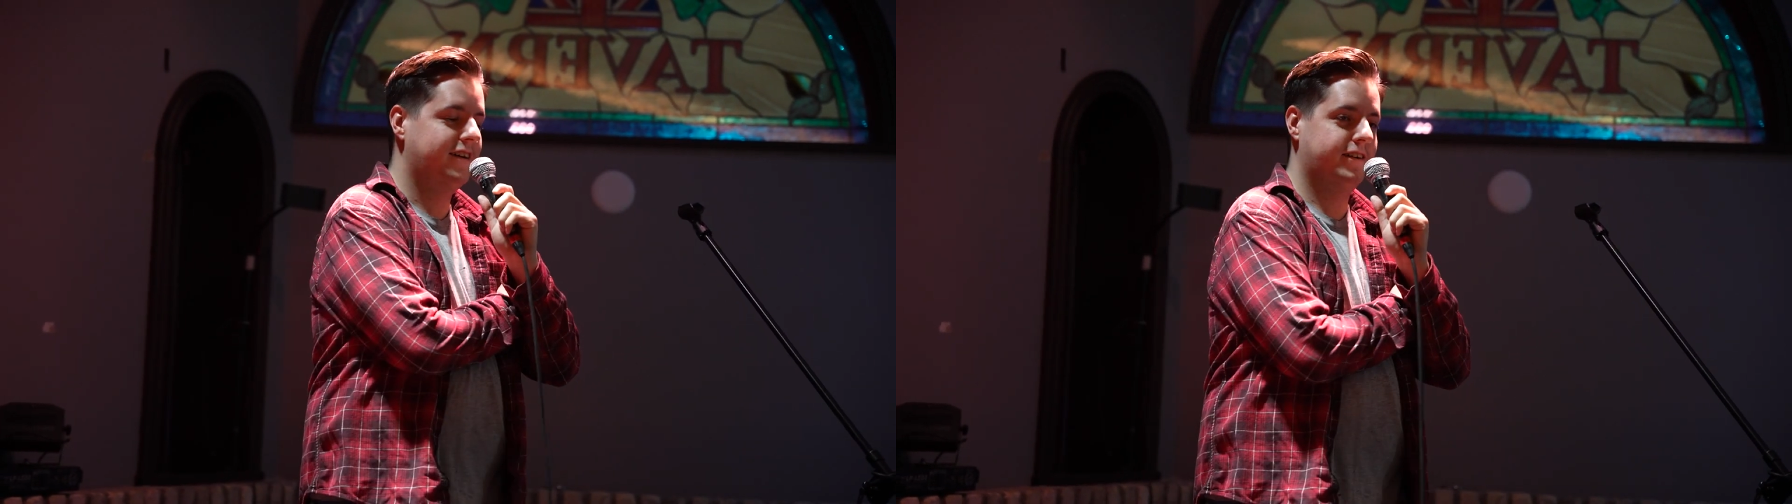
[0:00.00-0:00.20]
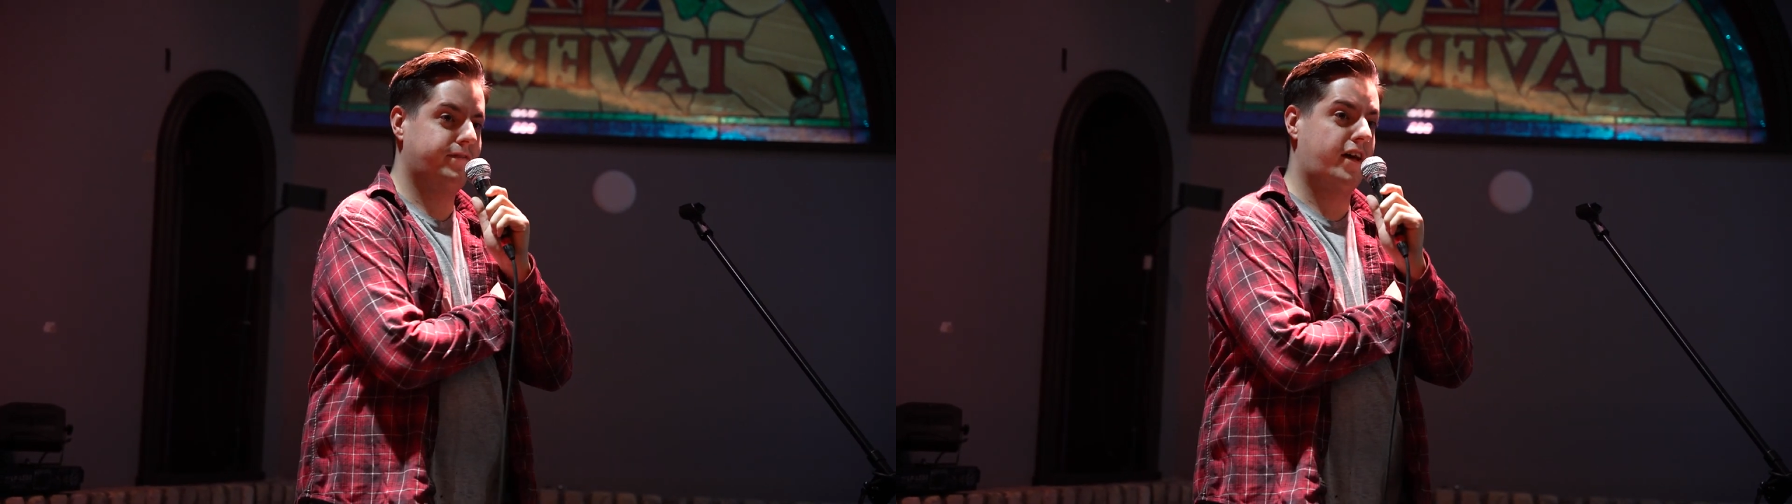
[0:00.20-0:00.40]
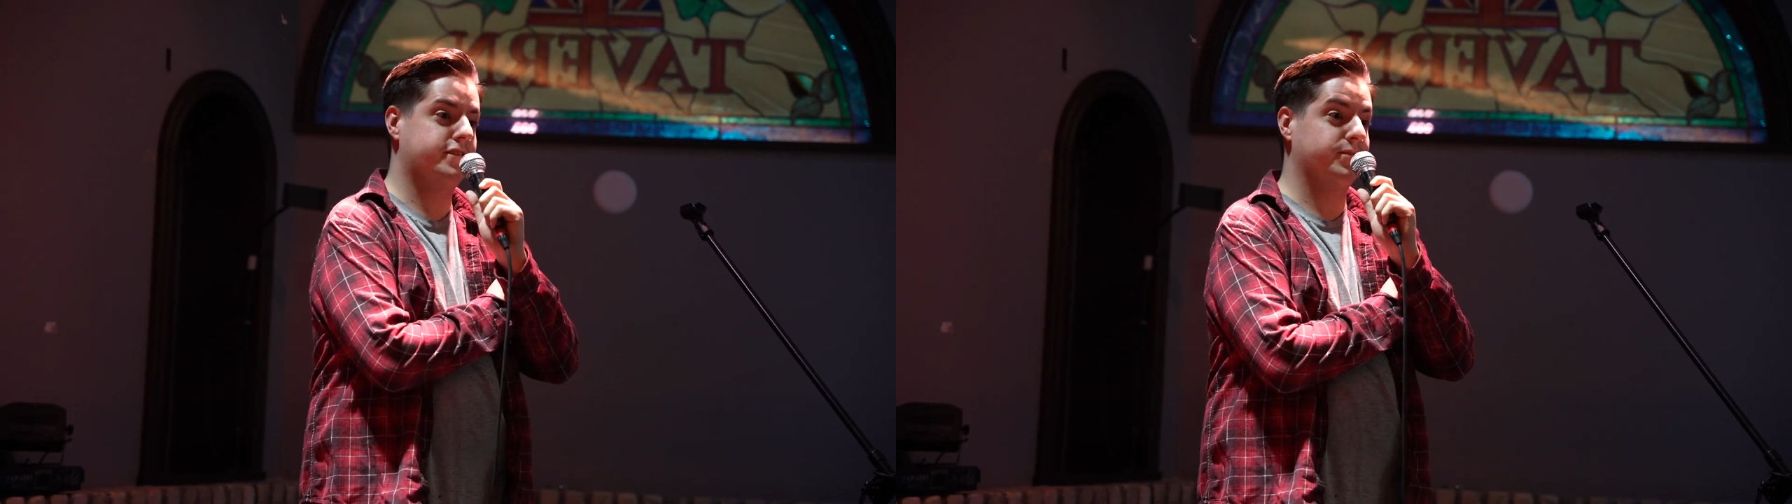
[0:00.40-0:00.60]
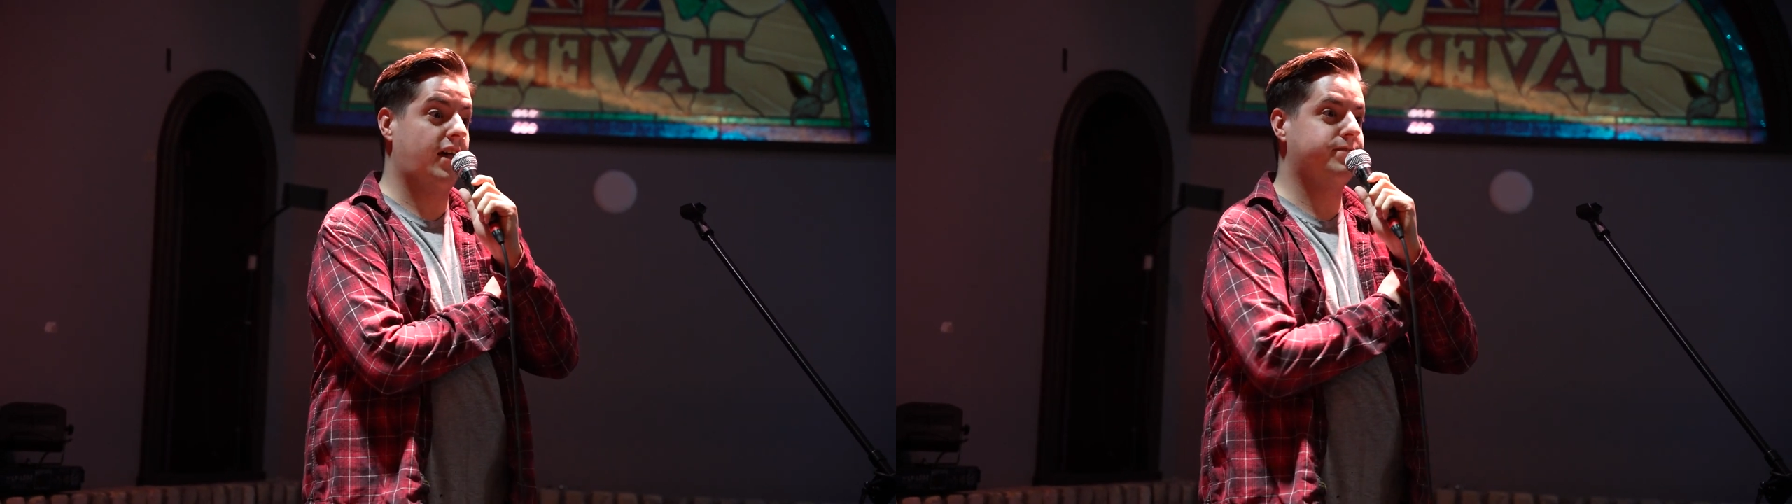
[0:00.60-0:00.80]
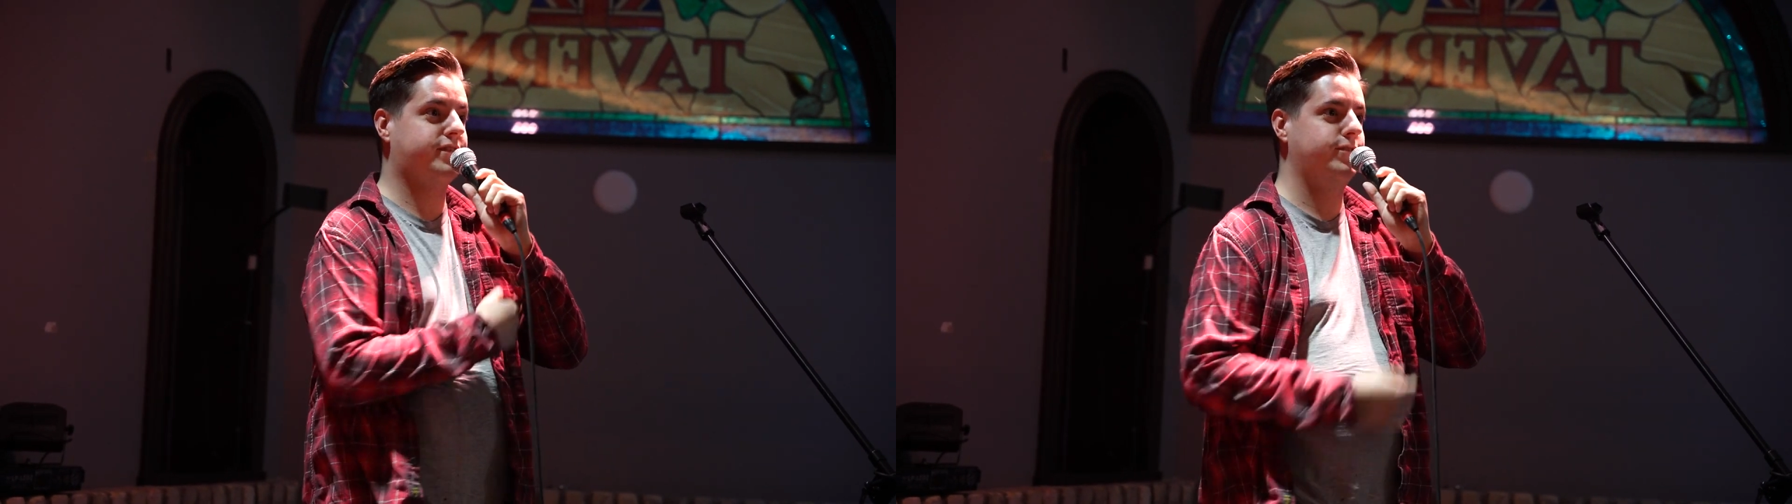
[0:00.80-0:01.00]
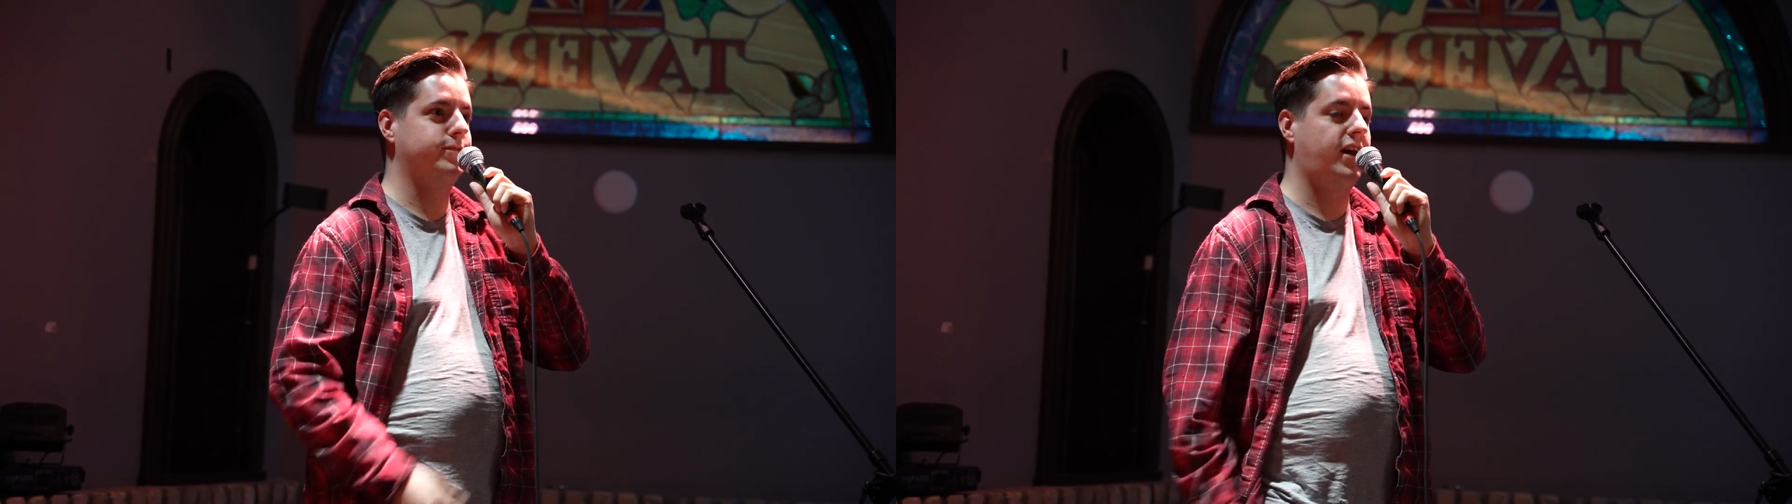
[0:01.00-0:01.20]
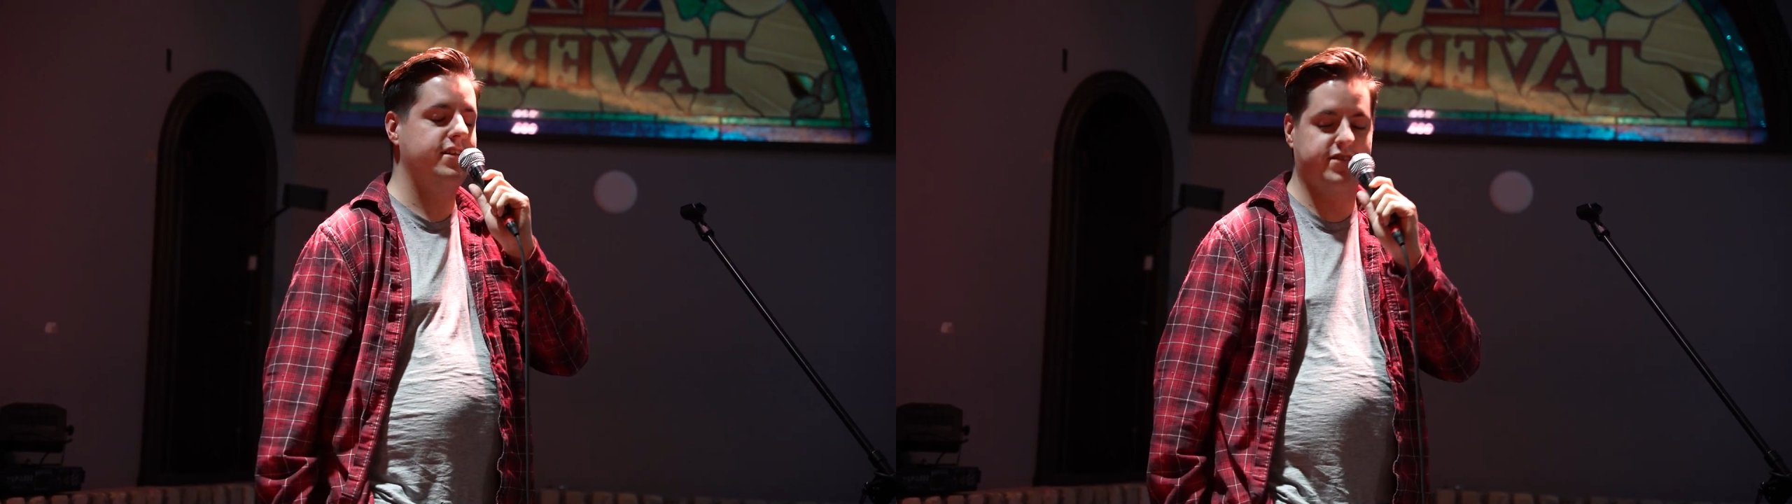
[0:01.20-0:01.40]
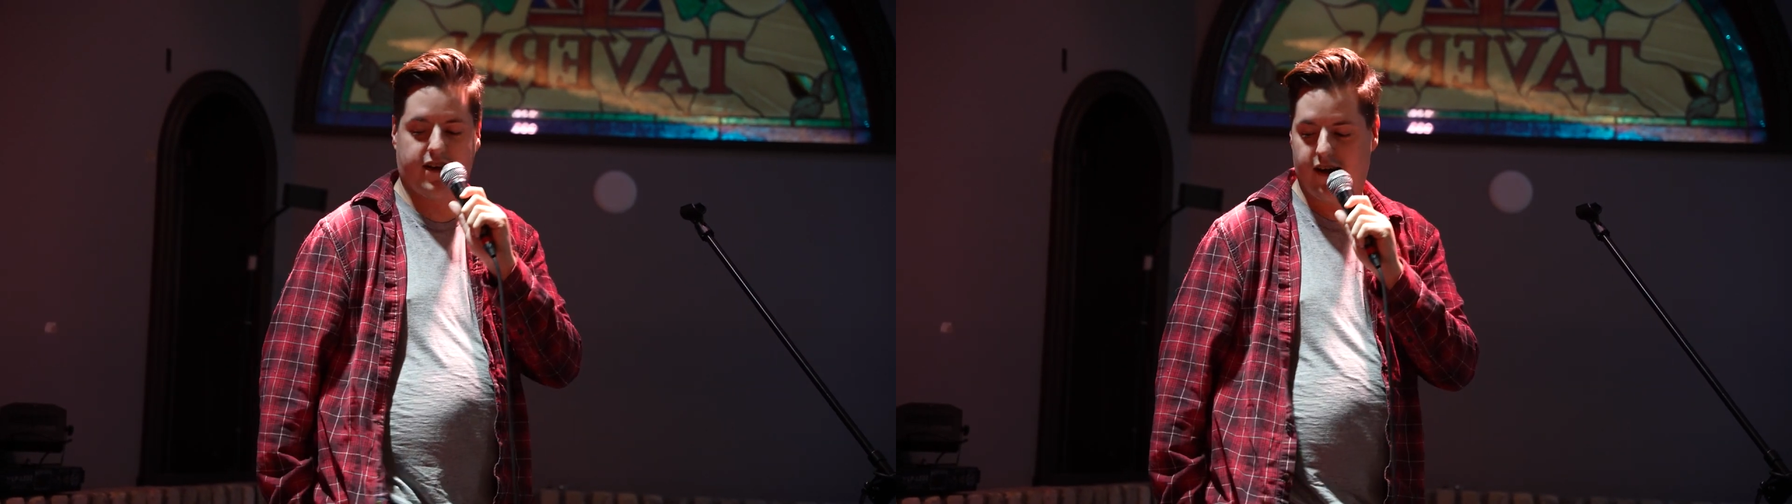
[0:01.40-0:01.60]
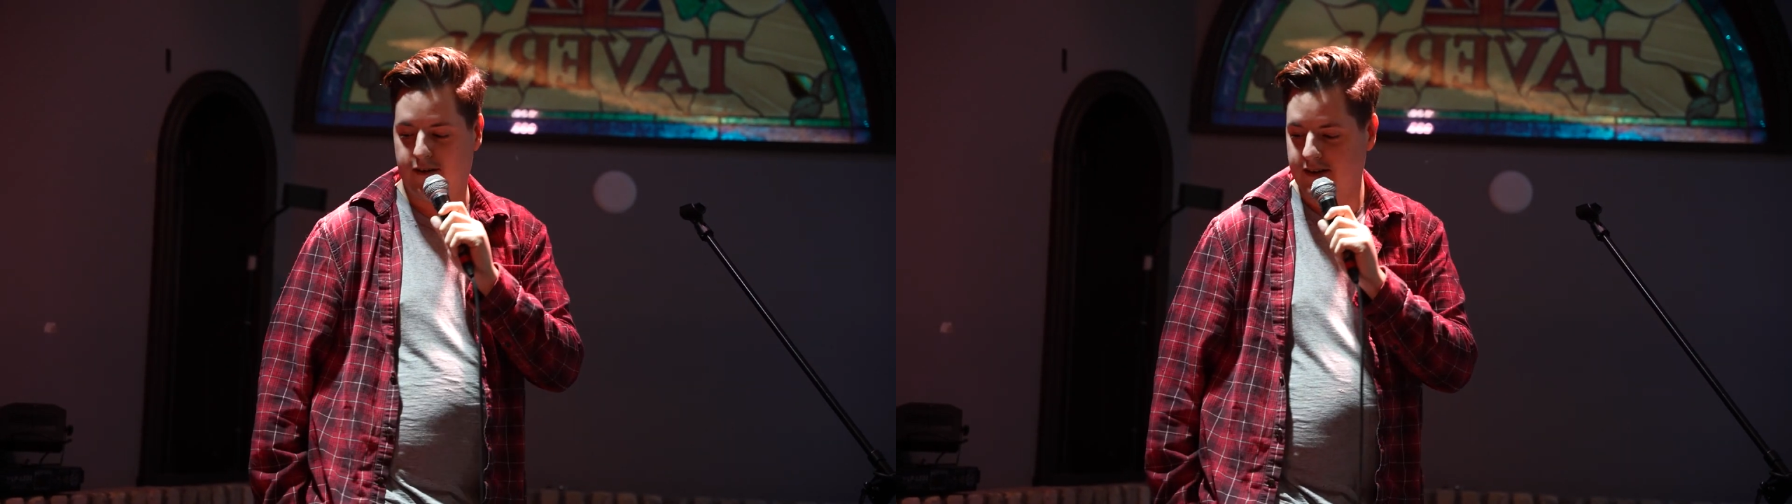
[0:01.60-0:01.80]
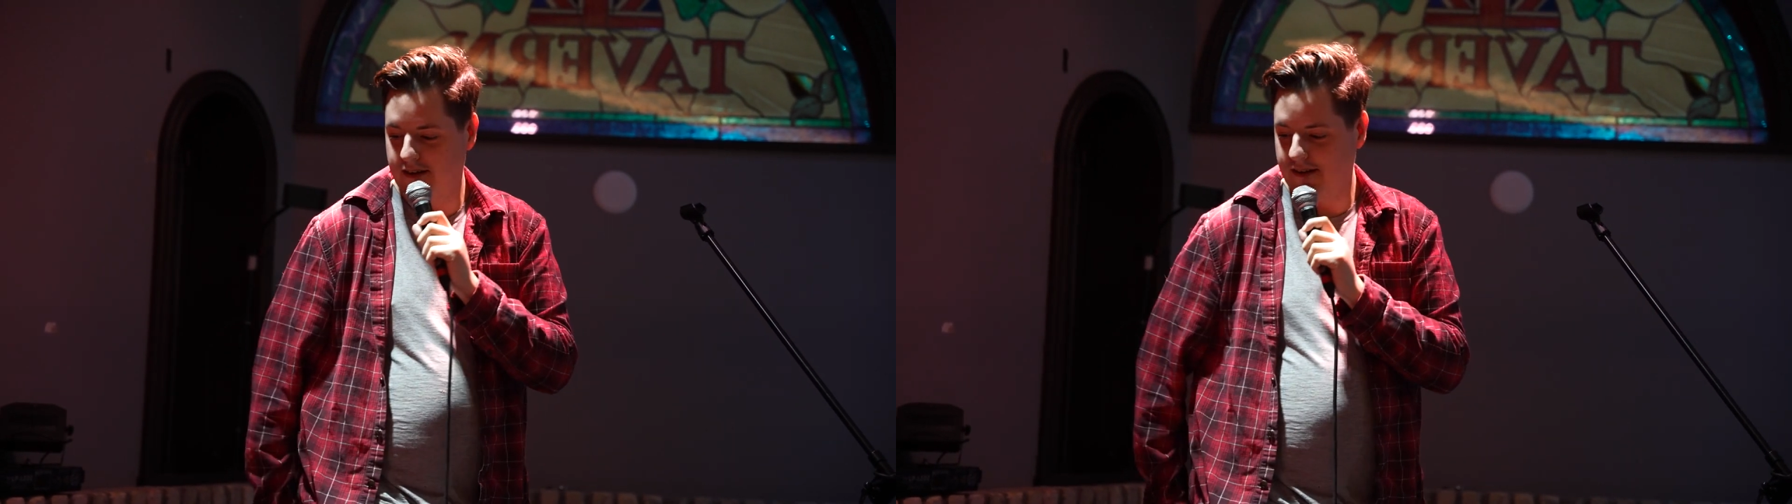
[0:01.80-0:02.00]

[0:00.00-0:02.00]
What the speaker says: I've had to left 2 days ago.